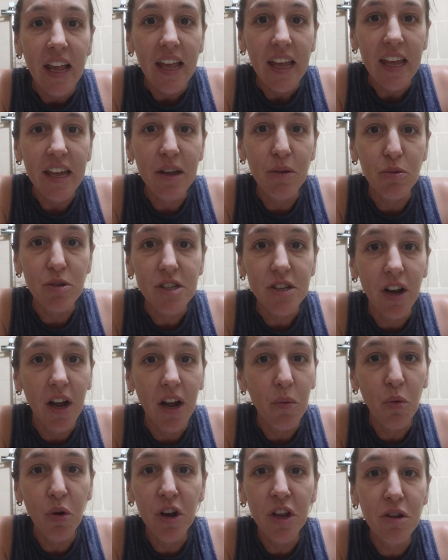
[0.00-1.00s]
He was
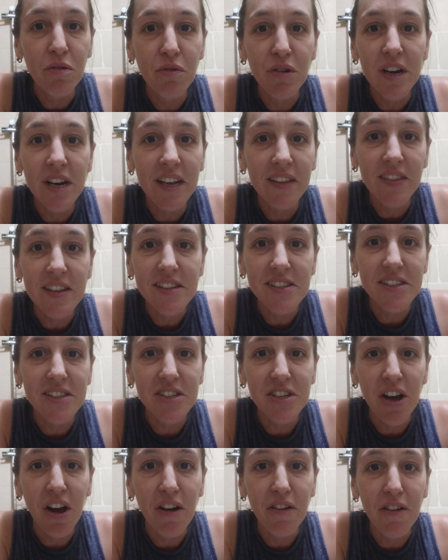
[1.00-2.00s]
like, what are you reading this
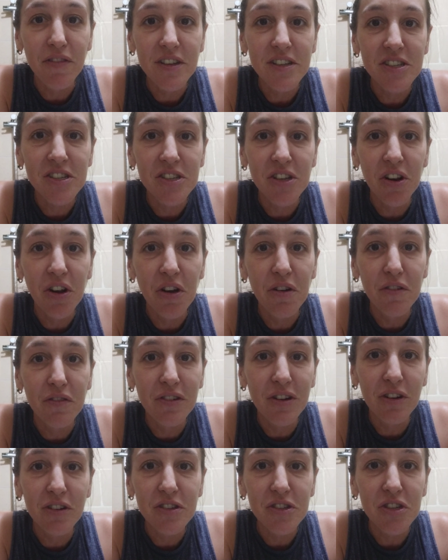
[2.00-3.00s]
stuff? This is a load of
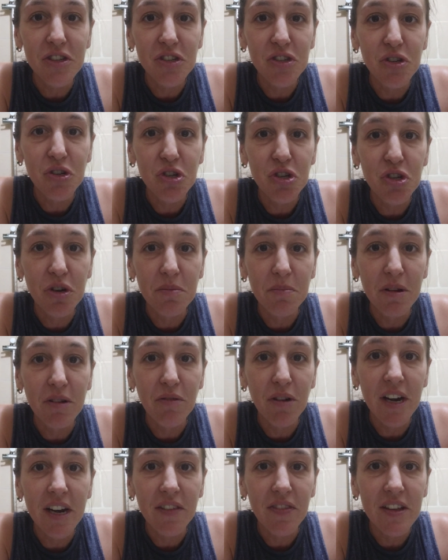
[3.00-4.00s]
nonsense. You shouldn't be
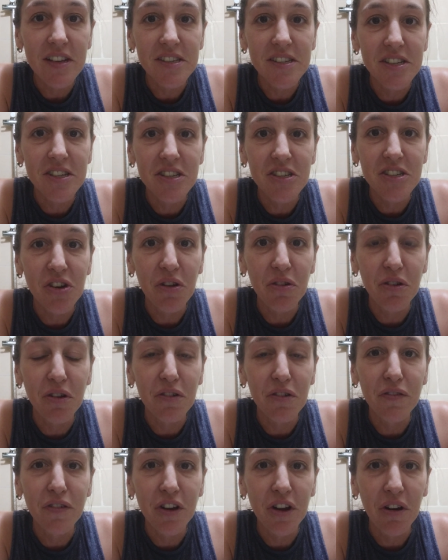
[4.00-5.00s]
reading this. This is no
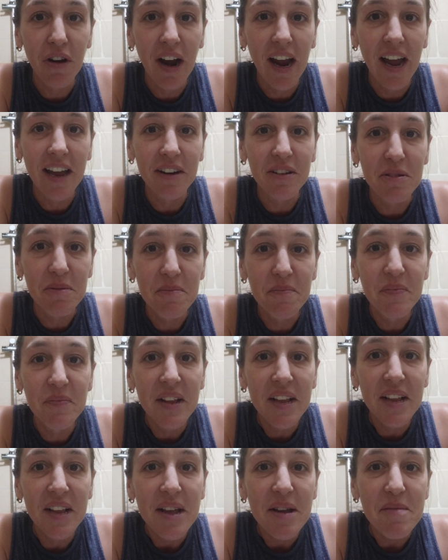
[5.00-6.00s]
good for your head.
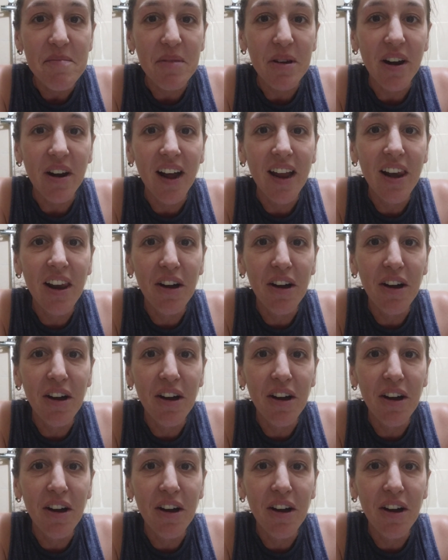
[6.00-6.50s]
But I